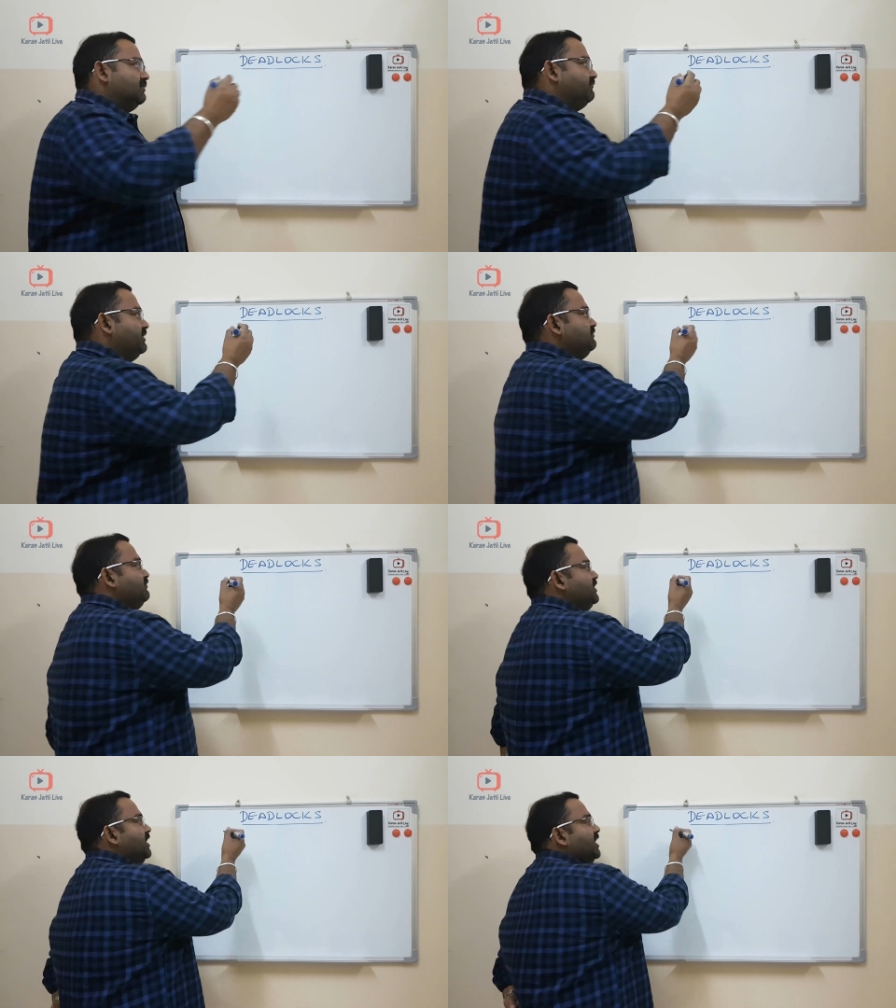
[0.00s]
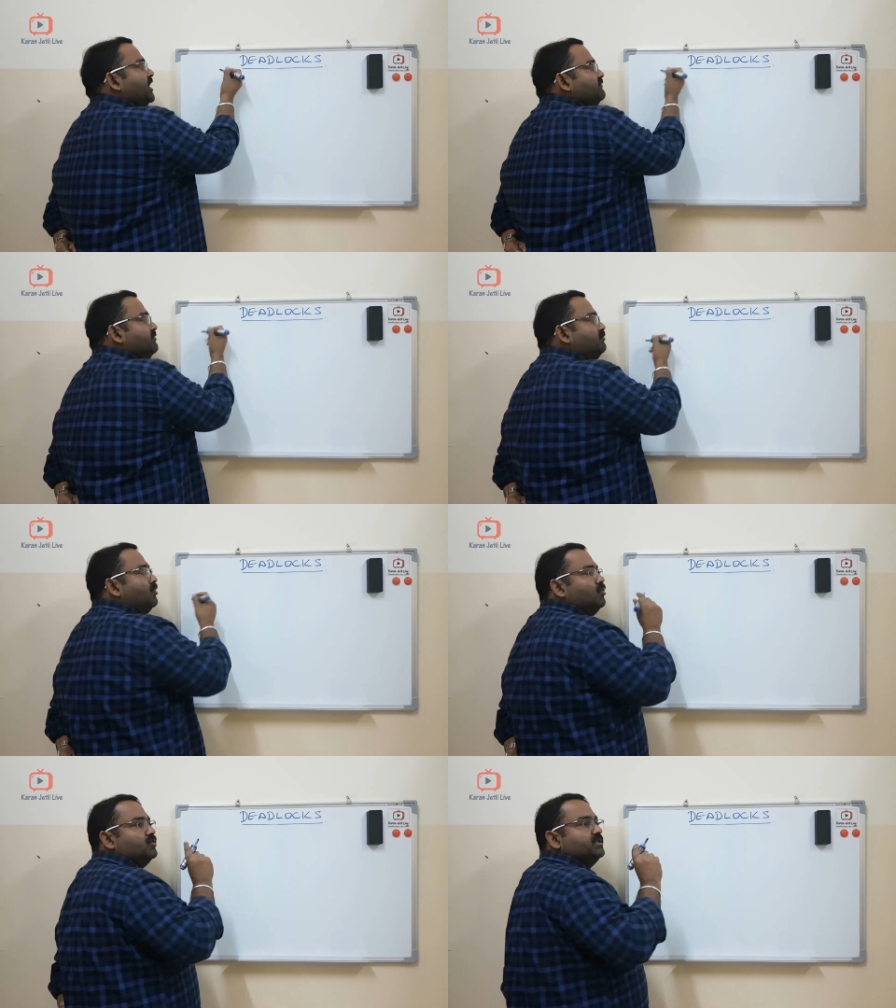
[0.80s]
when we have
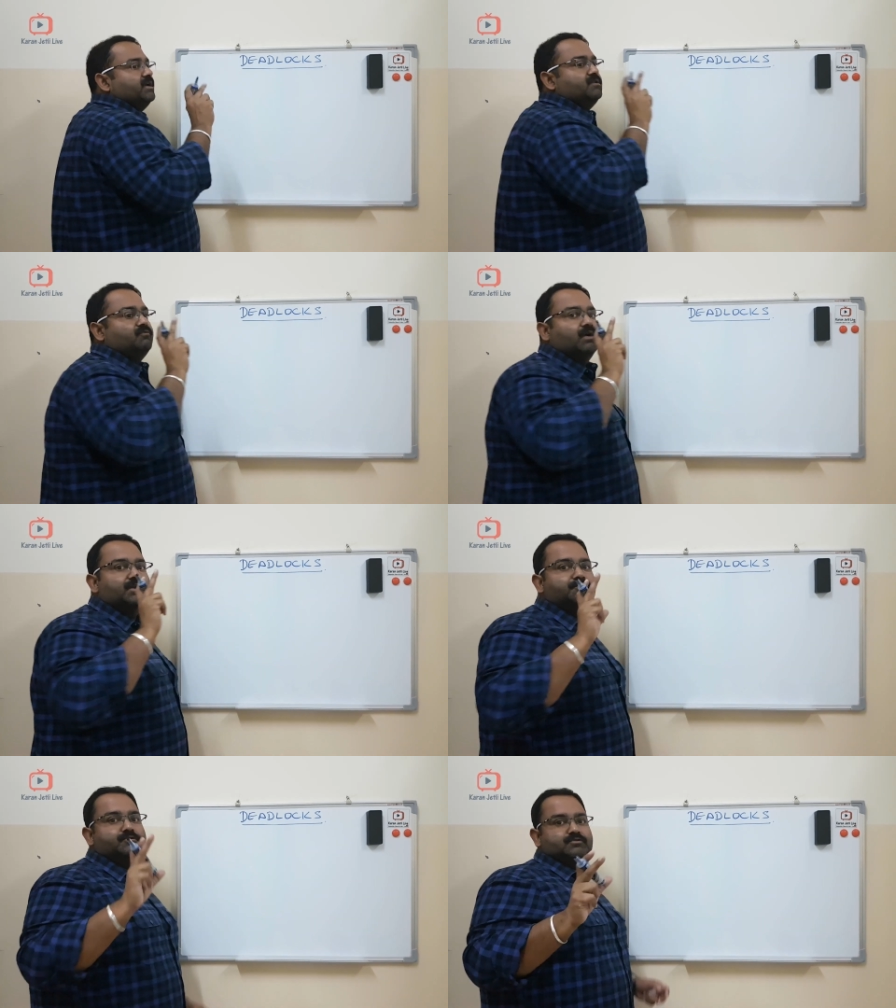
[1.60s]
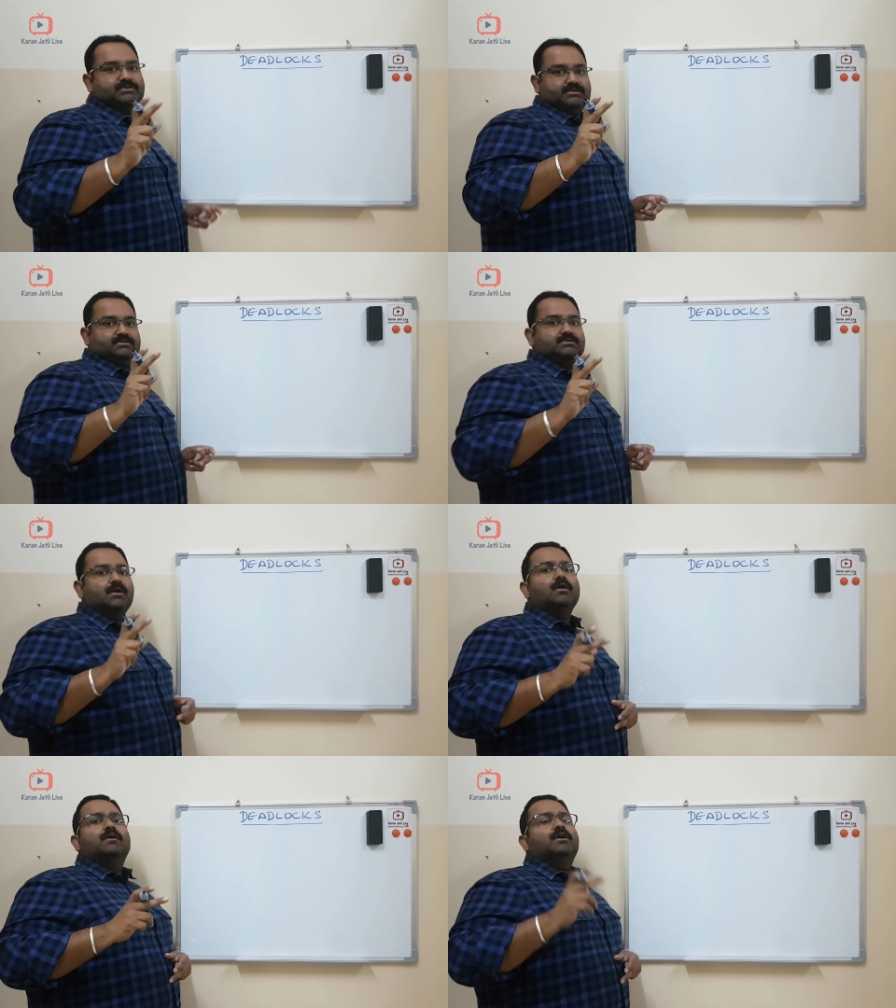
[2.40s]
more than one process
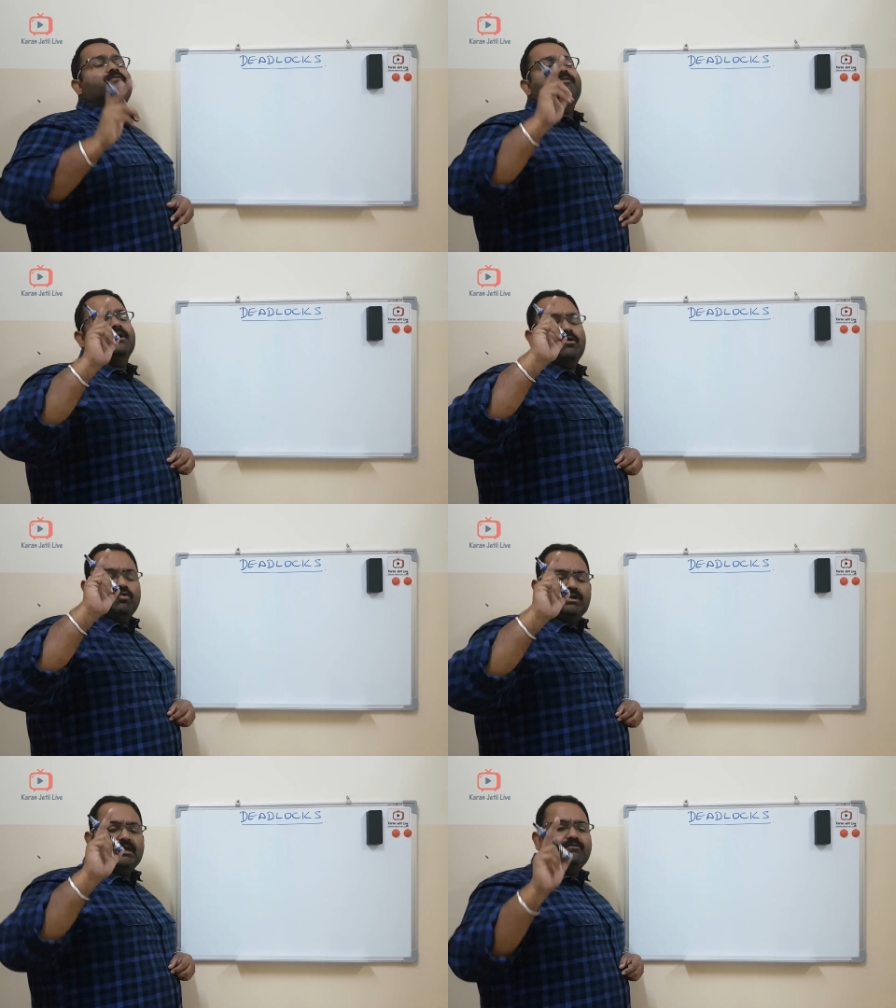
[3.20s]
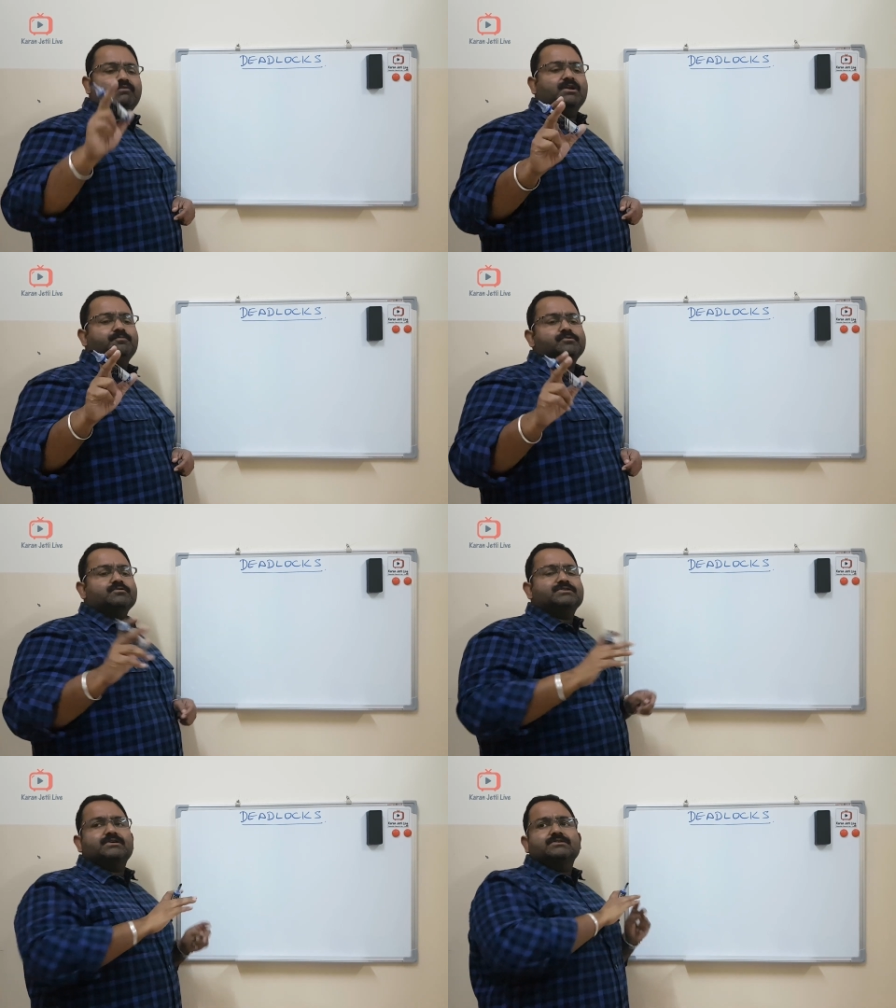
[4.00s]
if there are only one
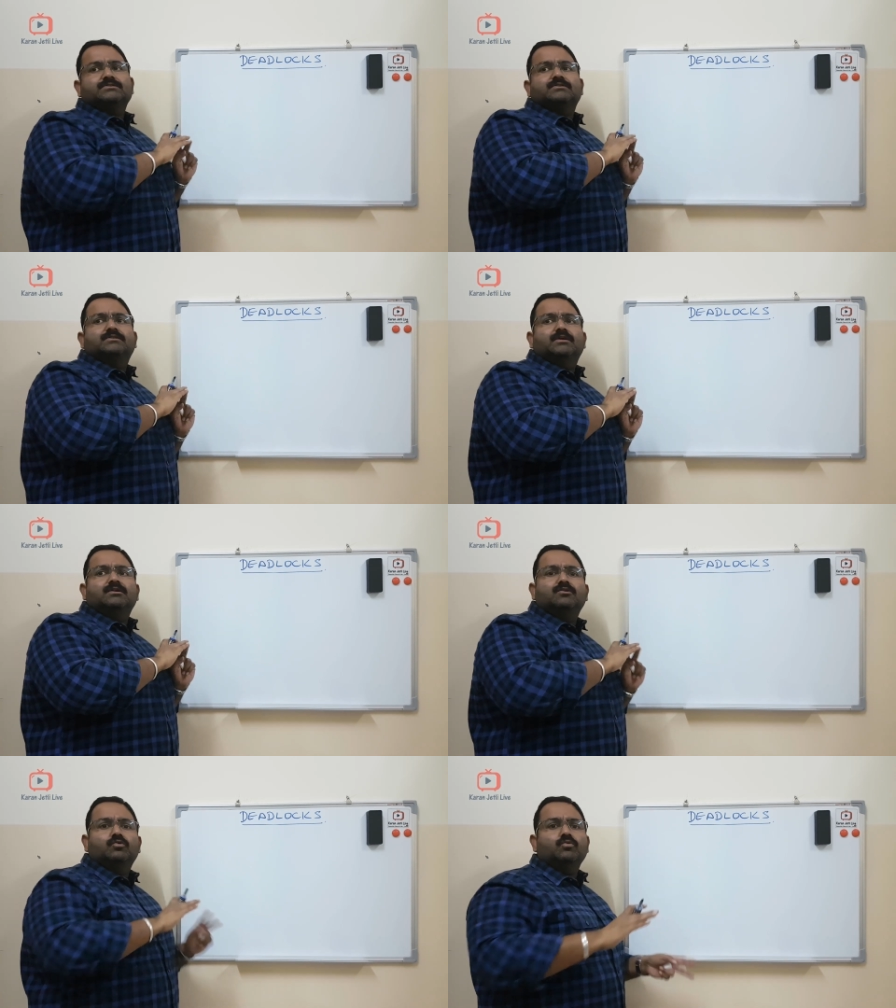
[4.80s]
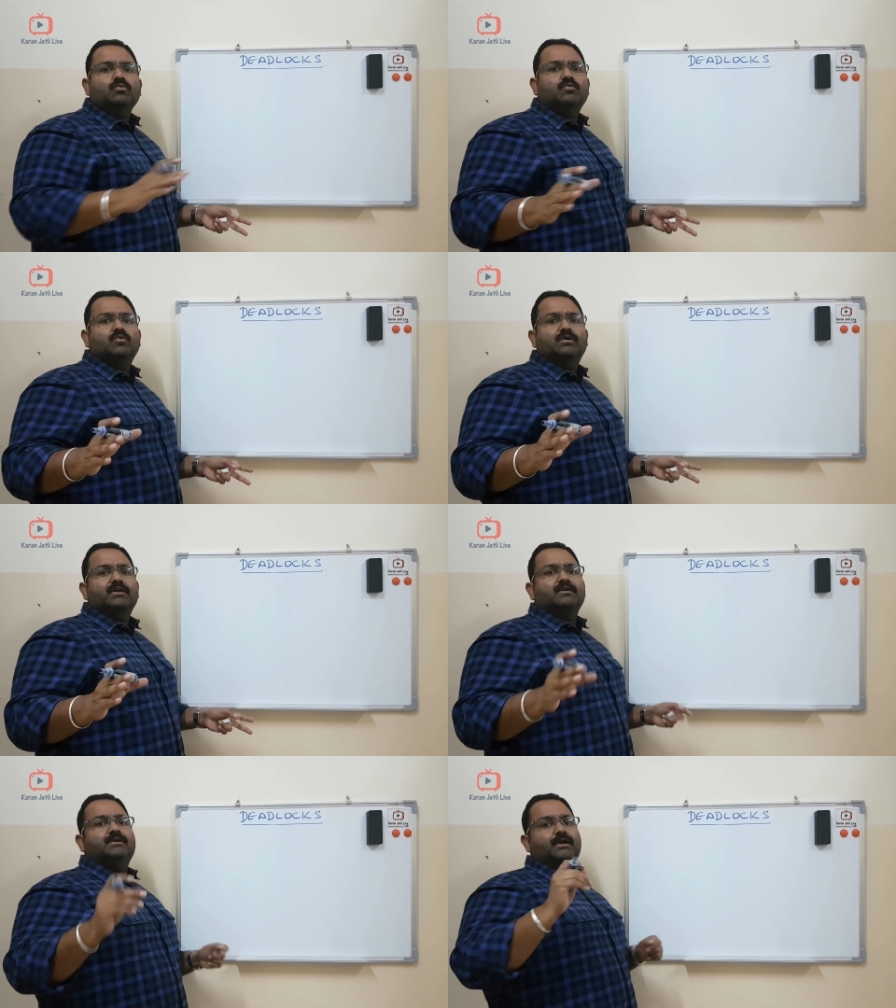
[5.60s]
process then no
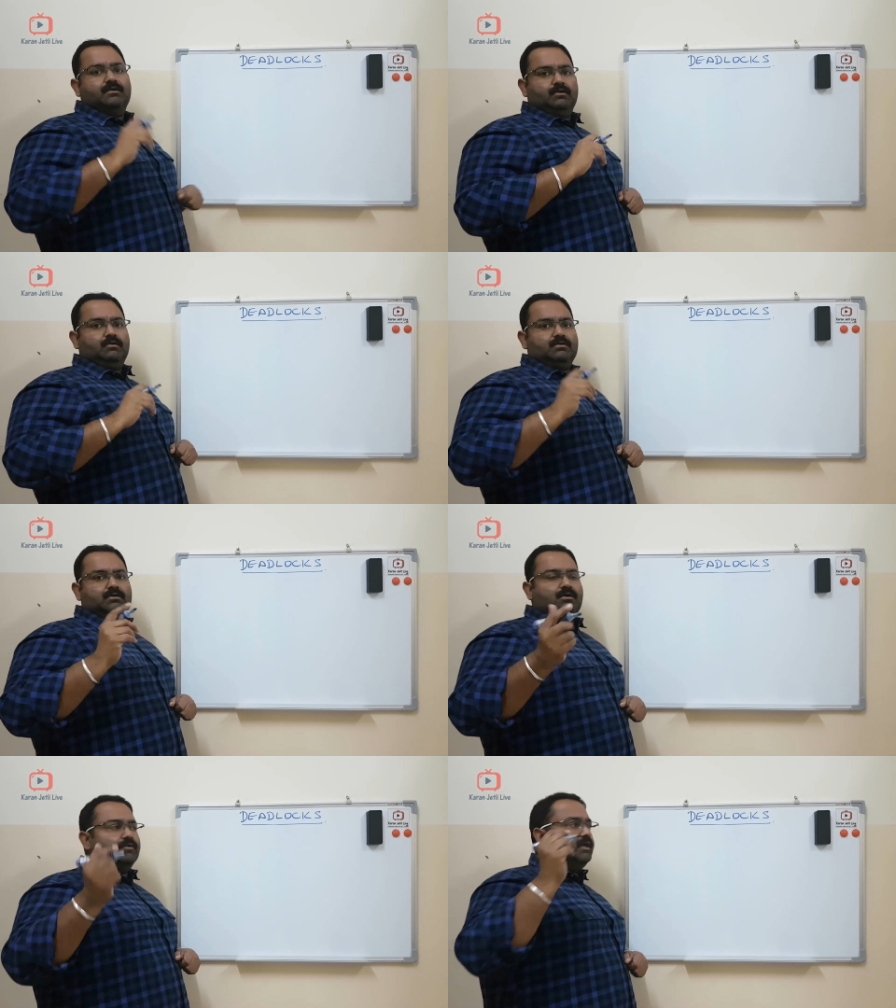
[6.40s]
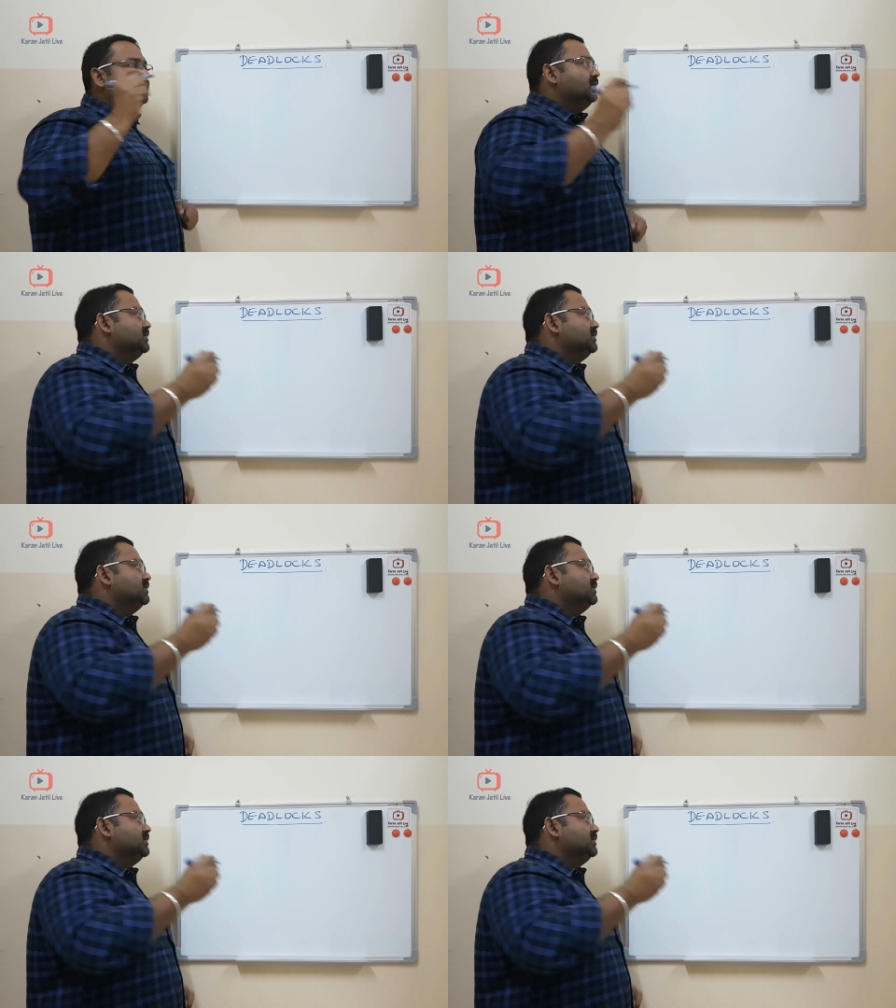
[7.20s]
deadlock. Okay,